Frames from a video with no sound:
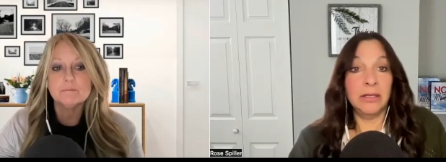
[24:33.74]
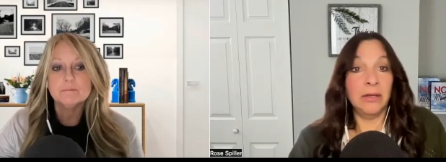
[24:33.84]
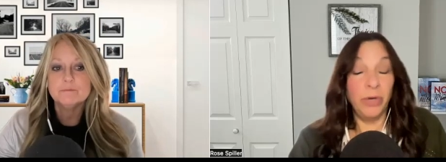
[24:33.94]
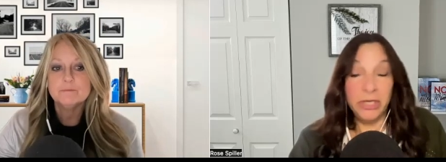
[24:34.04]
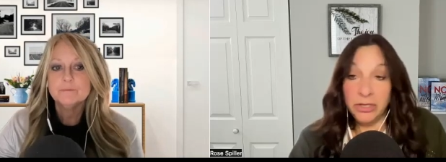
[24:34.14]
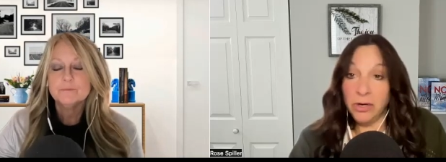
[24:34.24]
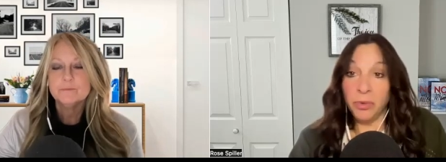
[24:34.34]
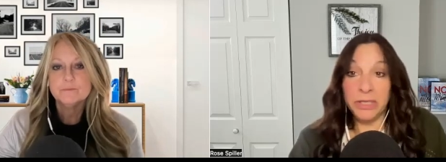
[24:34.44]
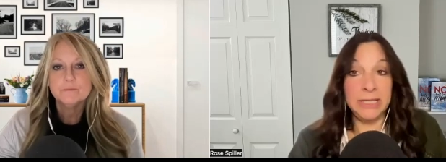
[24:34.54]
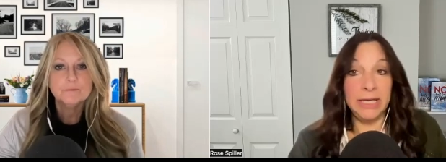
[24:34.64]
Speaker 1: We do.
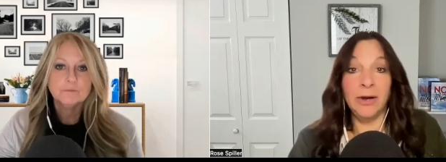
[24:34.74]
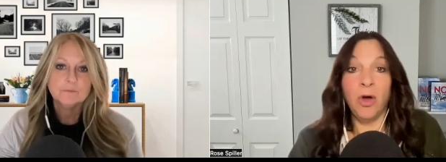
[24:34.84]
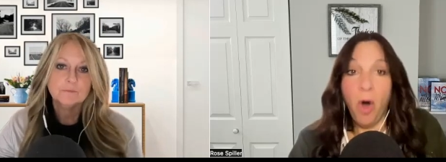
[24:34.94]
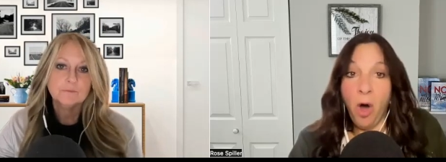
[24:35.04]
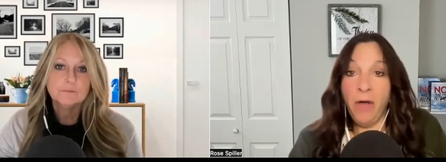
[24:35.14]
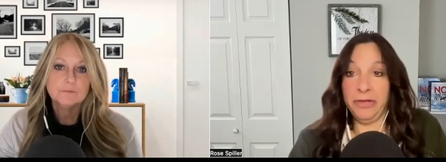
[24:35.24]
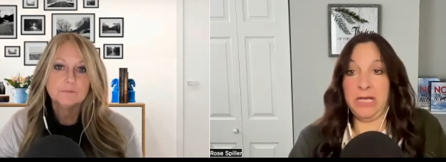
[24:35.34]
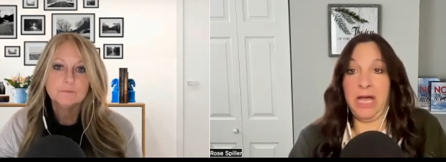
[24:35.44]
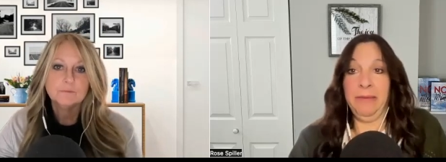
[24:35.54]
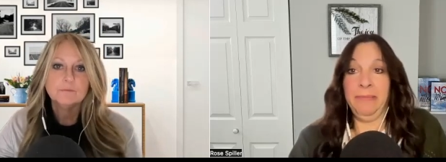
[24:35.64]
We see it all the
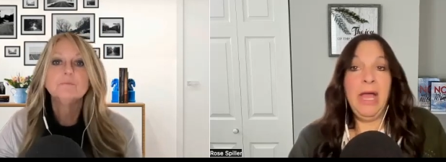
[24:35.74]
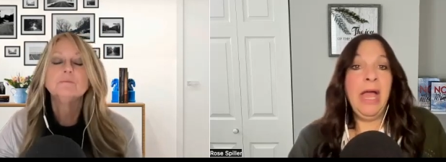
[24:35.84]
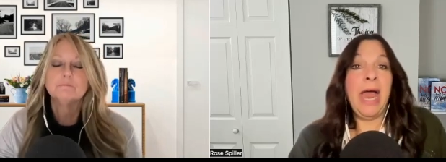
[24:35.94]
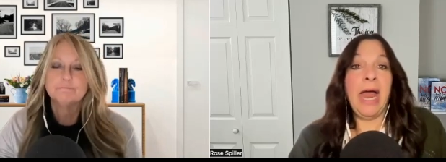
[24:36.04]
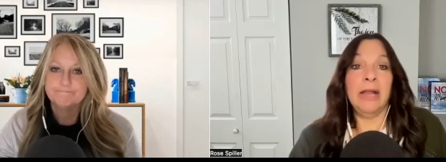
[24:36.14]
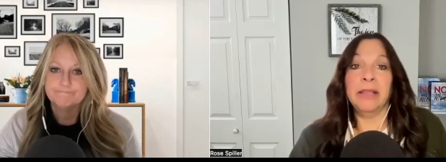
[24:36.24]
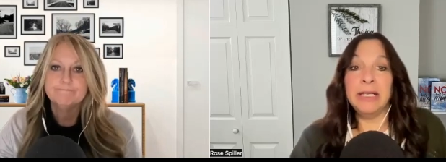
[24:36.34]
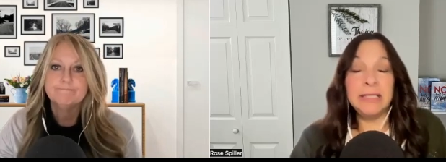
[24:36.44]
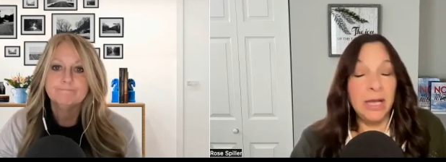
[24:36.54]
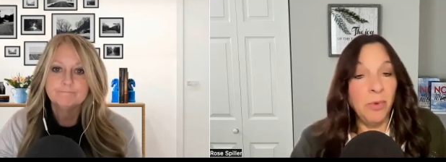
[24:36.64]
time. And they
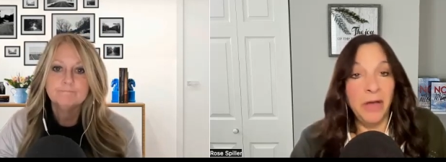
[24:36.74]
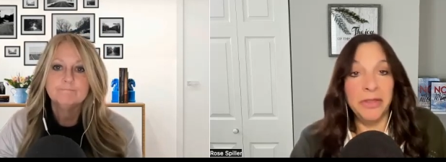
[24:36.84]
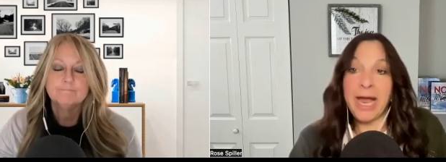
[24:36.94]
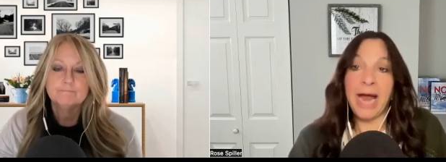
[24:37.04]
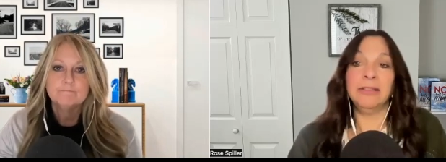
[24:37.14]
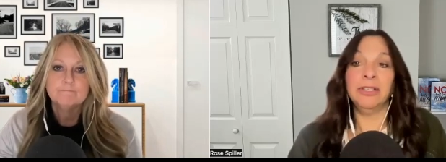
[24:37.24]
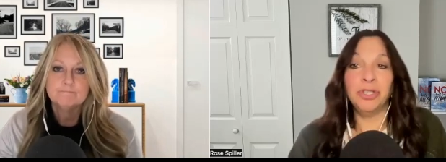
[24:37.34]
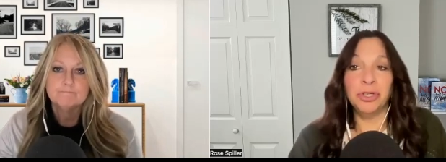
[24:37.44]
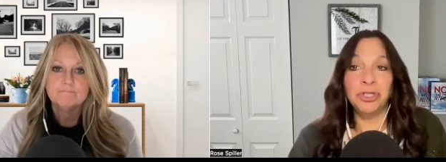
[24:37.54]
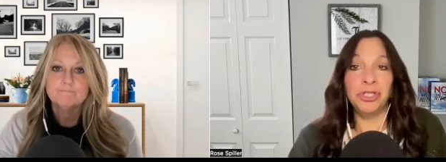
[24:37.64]
say, well, the Catholic
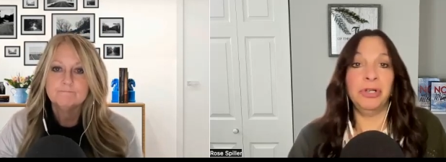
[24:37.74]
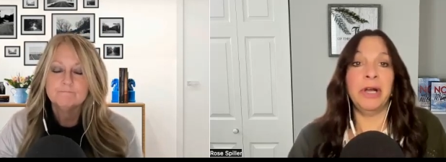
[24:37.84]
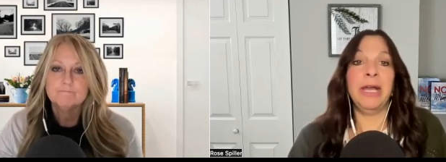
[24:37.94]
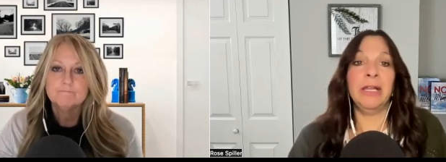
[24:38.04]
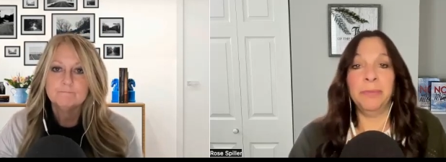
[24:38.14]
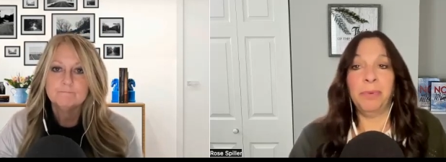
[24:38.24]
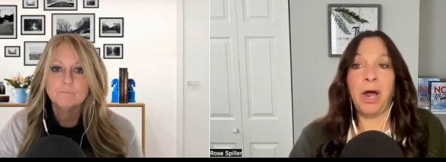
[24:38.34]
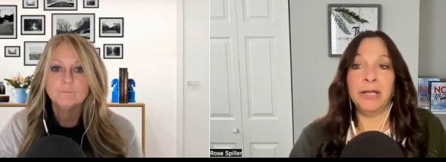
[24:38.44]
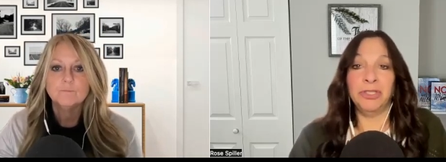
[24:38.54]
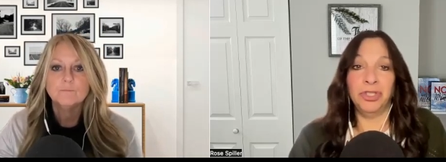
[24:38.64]
Church is united, the
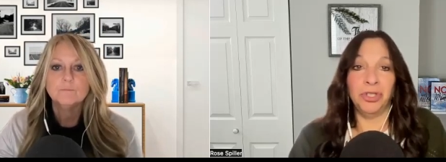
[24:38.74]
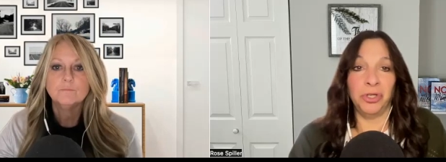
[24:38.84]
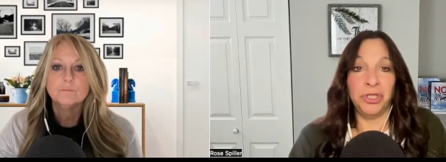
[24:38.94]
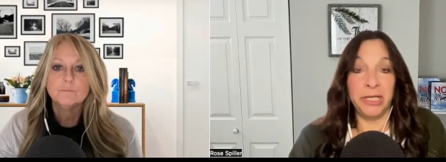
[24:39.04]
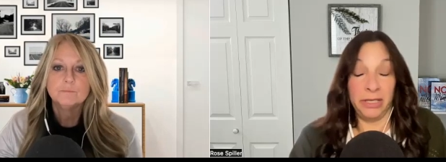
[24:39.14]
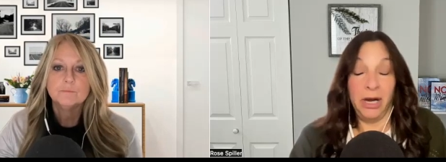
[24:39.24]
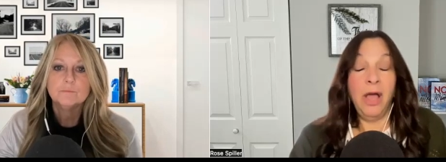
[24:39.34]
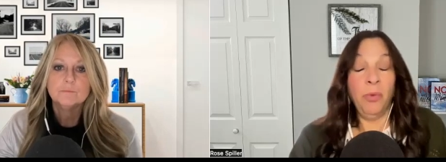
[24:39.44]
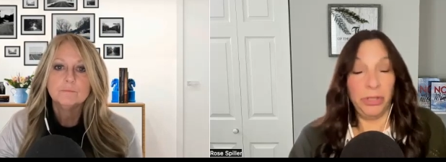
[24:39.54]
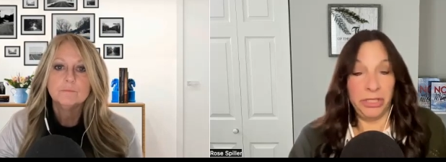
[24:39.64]
Protestant Church isn't,
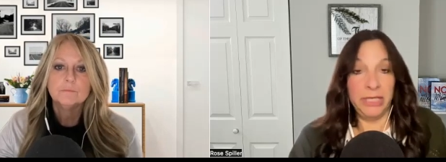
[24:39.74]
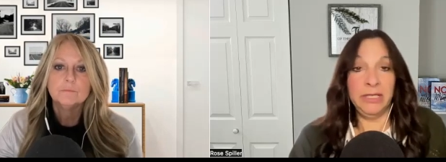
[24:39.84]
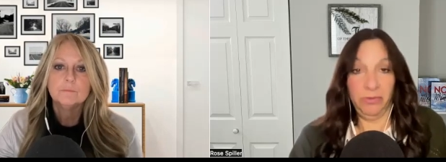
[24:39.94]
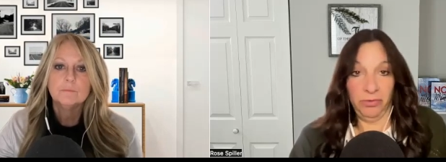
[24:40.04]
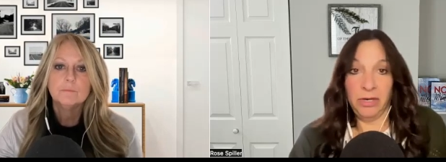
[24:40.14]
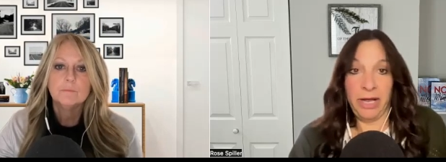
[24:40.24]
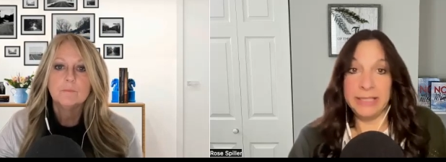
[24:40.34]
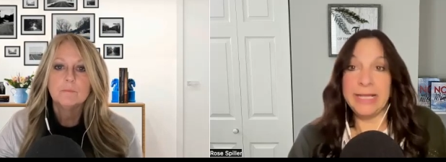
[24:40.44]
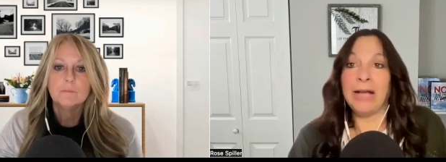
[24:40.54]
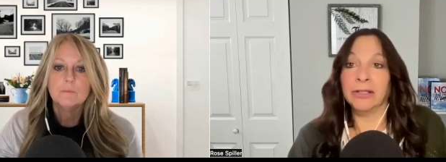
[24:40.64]
which isn't
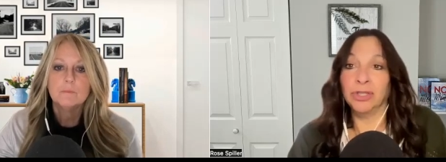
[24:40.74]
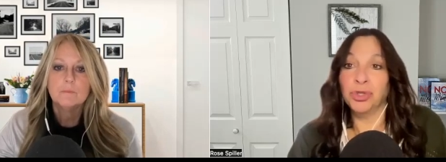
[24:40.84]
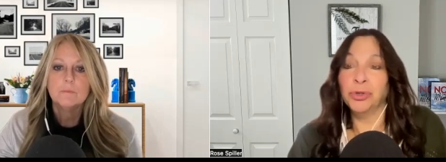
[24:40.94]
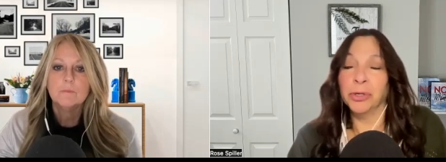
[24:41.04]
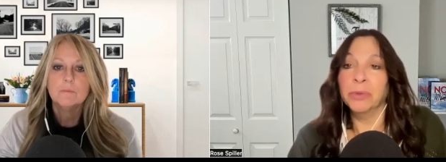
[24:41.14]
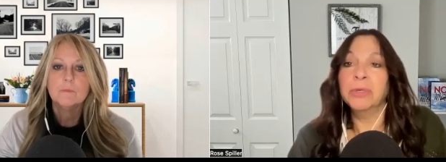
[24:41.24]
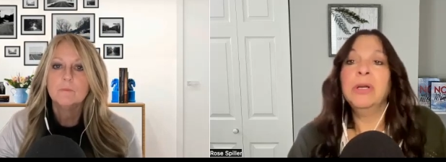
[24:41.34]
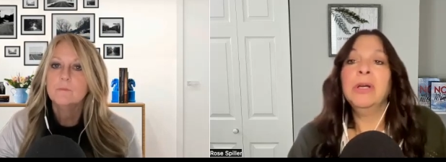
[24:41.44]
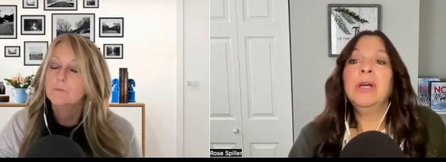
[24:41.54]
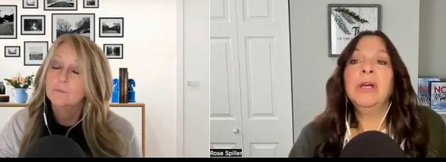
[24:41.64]
exactly true.
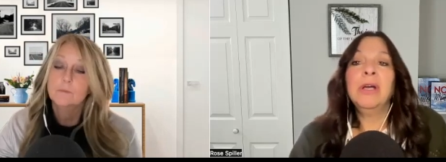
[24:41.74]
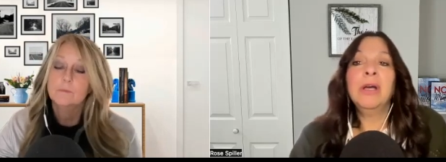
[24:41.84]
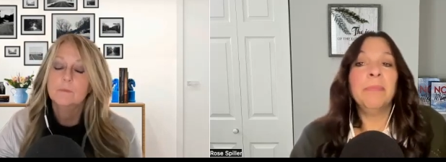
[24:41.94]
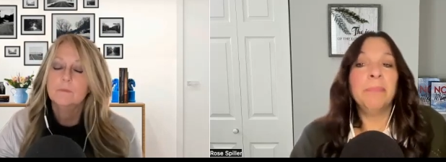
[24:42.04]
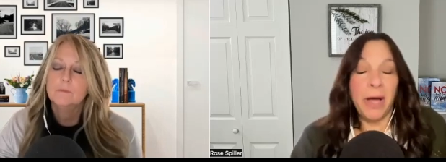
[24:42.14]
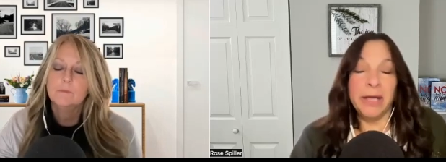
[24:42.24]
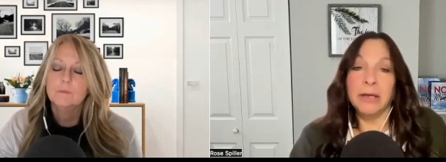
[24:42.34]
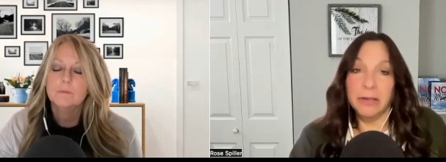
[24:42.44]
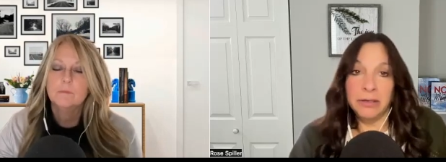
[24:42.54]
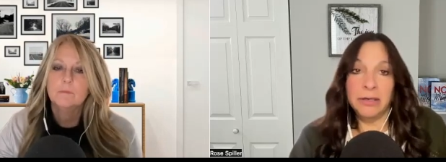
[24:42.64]
But
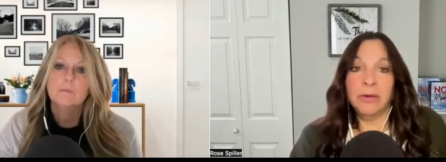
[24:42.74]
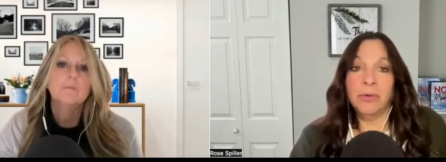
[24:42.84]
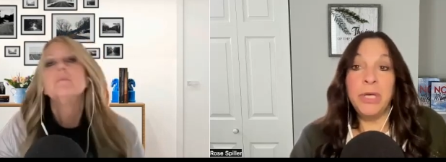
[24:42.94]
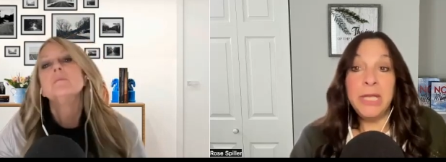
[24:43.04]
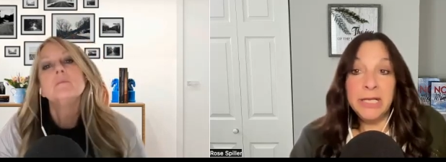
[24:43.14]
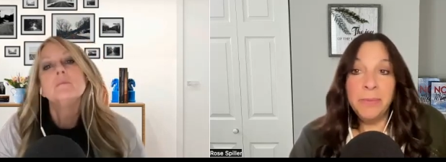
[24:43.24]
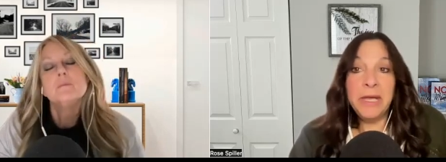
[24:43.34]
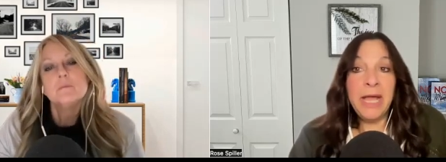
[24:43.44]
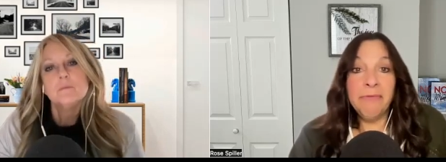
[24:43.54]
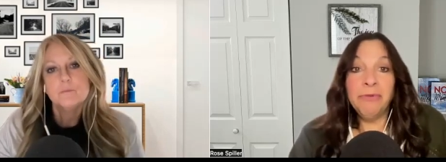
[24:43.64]
we need to
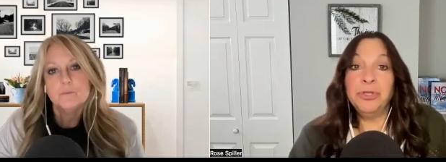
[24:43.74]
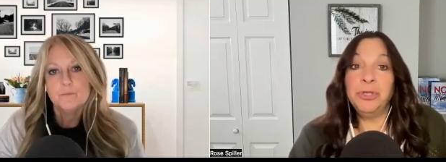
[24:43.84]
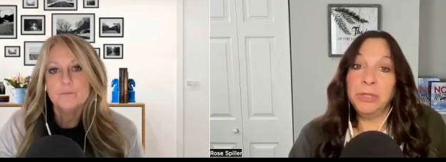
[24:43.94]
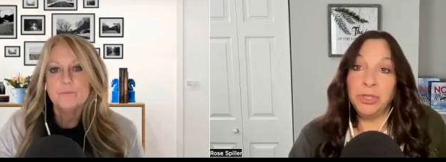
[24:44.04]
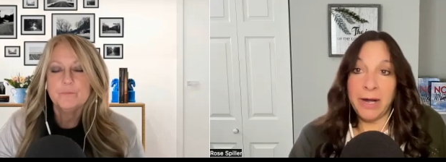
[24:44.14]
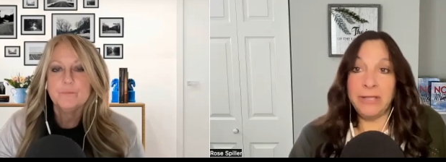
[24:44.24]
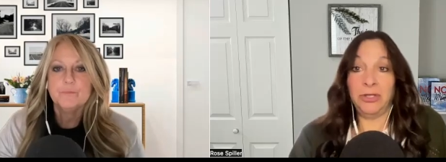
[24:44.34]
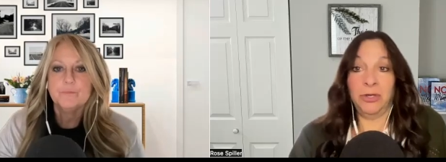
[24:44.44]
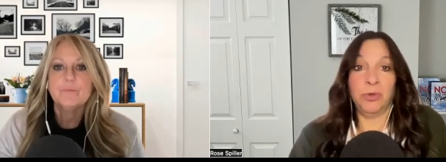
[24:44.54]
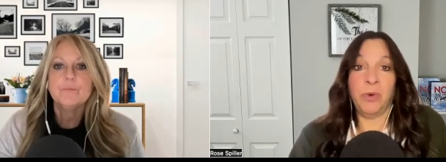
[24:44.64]
be able to address
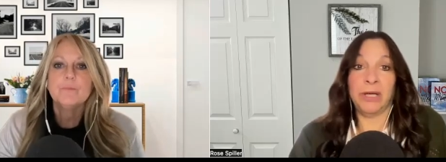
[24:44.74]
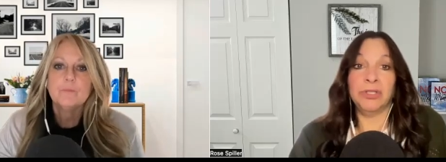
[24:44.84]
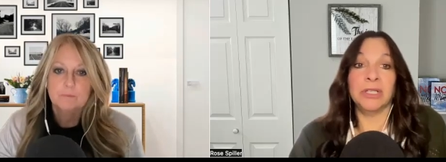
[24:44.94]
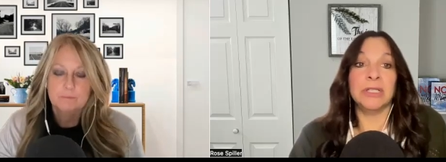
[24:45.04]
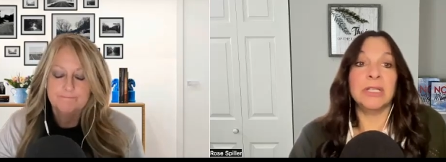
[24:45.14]
those questions